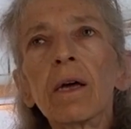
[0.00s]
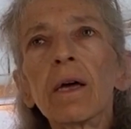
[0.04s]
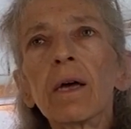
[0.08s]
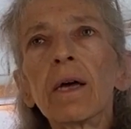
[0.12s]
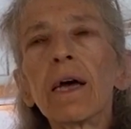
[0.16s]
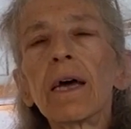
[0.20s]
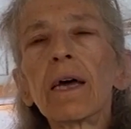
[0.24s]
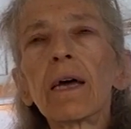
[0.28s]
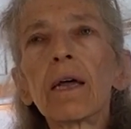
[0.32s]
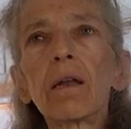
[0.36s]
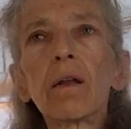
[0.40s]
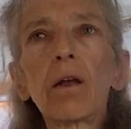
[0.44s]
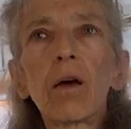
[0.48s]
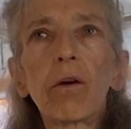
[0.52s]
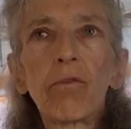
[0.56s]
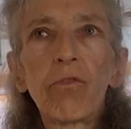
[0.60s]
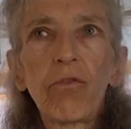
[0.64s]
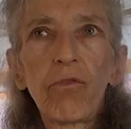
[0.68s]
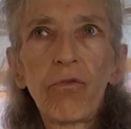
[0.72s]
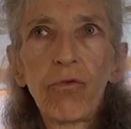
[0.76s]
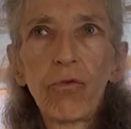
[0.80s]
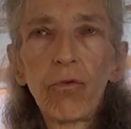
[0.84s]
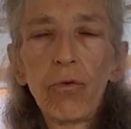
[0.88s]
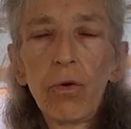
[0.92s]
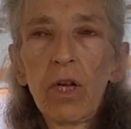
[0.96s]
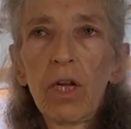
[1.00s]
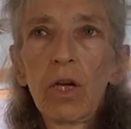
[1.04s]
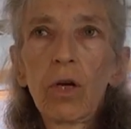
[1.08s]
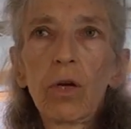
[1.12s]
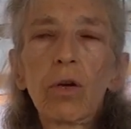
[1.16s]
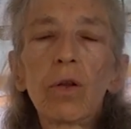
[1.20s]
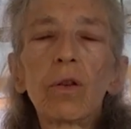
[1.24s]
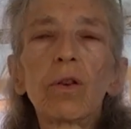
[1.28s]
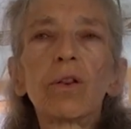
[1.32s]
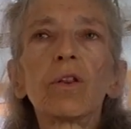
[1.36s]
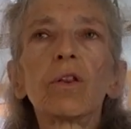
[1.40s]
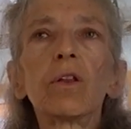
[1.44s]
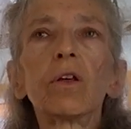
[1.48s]
had fully
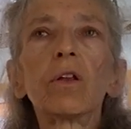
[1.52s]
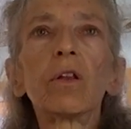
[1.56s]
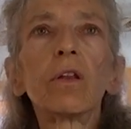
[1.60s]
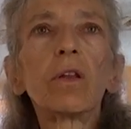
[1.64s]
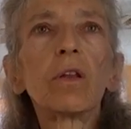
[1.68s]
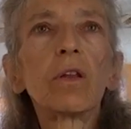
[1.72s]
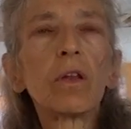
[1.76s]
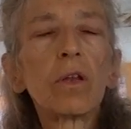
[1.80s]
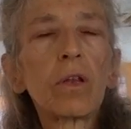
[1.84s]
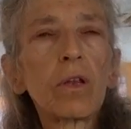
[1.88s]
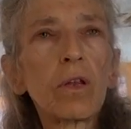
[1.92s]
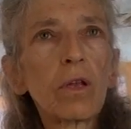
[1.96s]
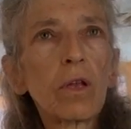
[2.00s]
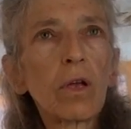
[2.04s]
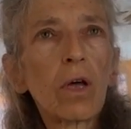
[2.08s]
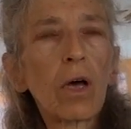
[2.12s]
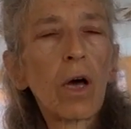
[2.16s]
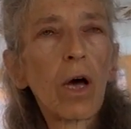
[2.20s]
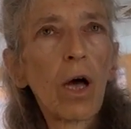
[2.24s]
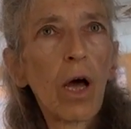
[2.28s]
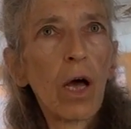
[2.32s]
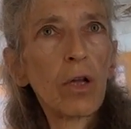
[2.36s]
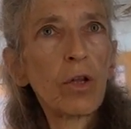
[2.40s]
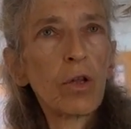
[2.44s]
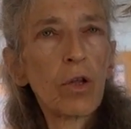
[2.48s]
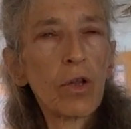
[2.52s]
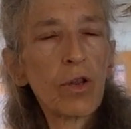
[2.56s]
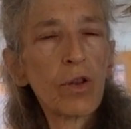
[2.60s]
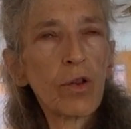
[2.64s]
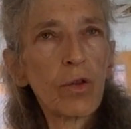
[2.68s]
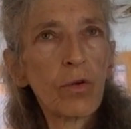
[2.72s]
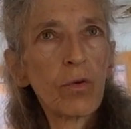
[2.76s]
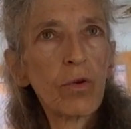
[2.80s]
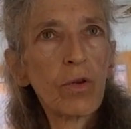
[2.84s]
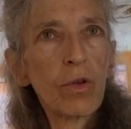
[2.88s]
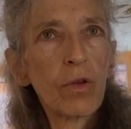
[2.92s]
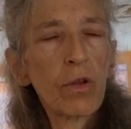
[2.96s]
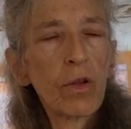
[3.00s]
understood
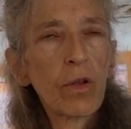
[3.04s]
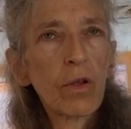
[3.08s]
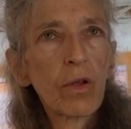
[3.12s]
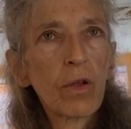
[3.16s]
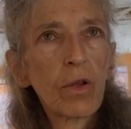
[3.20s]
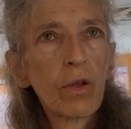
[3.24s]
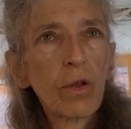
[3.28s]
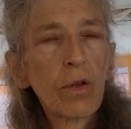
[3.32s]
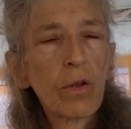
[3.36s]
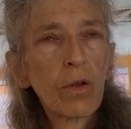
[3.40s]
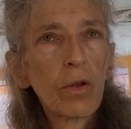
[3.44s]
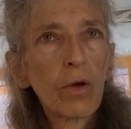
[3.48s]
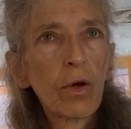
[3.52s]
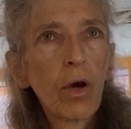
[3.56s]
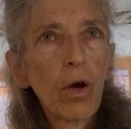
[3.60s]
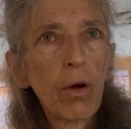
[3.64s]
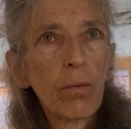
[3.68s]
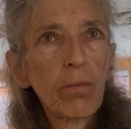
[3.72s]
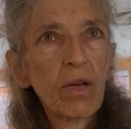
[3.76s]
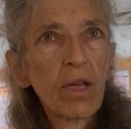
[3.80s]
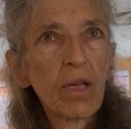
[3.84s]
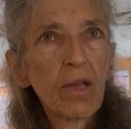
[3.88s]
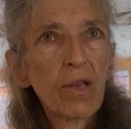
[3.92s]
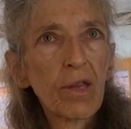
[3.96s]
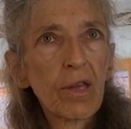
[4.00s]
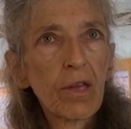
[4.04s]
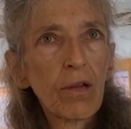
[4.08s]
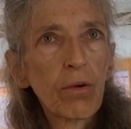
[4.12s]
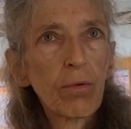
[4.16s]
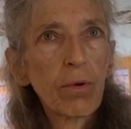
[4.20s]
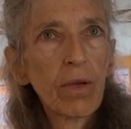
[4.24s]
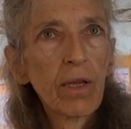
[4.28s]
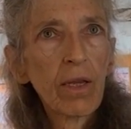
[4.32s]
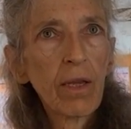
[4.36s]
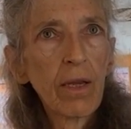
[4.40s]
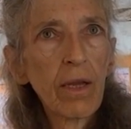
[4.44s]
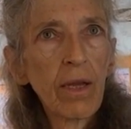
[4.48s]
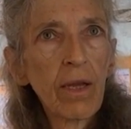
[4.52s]
the harmonic
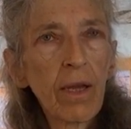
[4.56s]
theory,